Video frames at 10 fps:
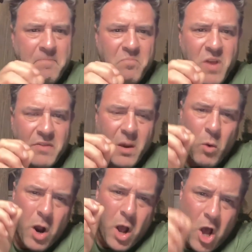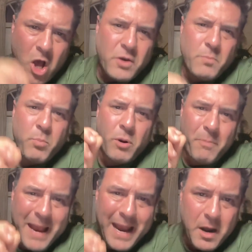that they were
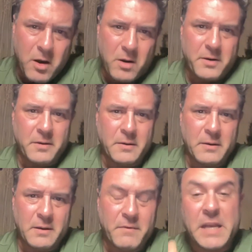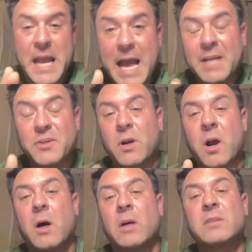unprepared for the extra
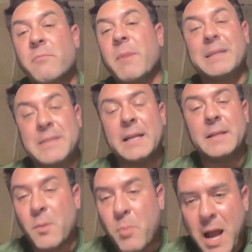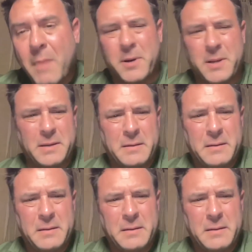cost of maintaining their property.